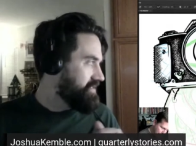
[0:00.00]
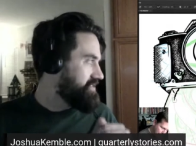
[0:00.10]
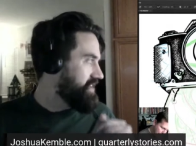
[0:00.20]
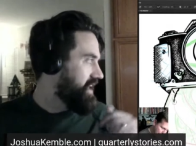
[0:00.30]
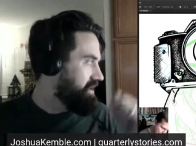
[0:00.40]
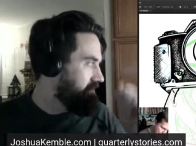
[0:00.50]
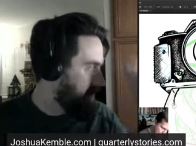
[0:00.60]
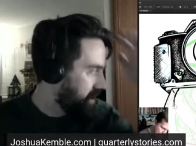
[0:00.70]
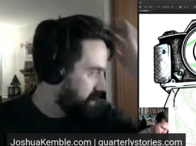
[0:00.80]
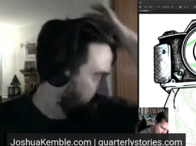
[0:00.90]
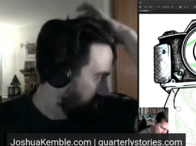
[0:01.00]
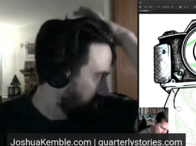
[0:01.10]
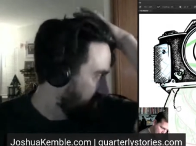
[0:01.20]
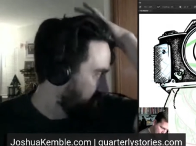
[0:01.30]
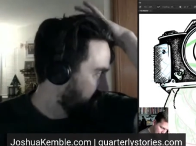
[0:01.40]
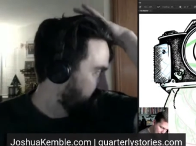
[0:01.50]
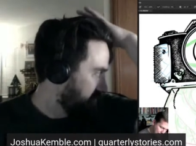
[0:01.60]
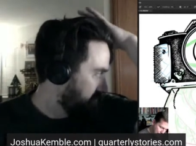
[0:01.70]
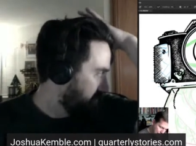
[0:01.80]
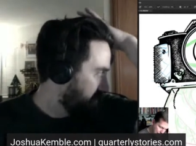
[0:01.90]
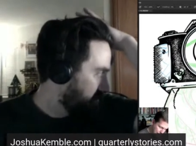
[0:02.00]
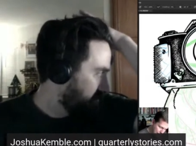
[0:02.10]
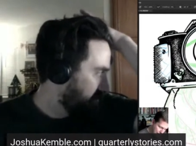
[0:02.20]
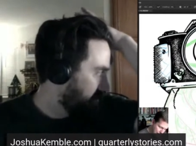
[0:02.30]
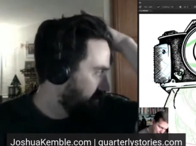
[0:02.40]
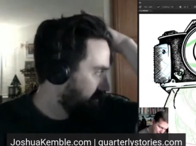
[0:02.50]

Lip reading: ahead of me in my career.